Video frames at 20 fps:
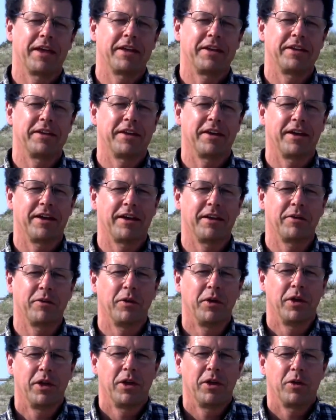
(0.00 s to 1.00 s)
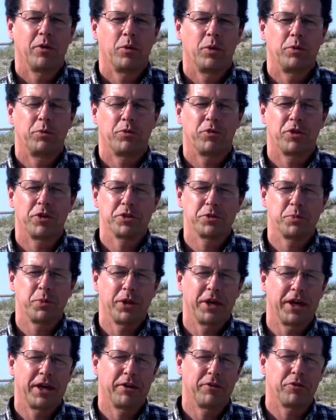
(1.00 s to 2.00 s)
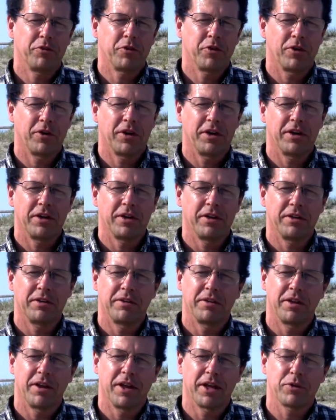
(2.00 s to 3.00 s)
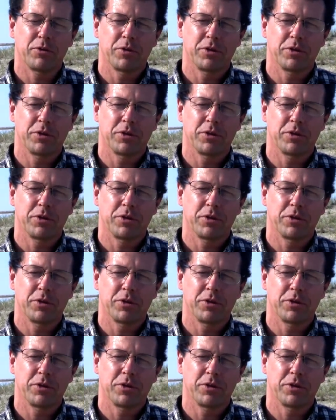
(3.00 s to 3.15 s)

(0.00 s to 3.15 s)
and we first planned for an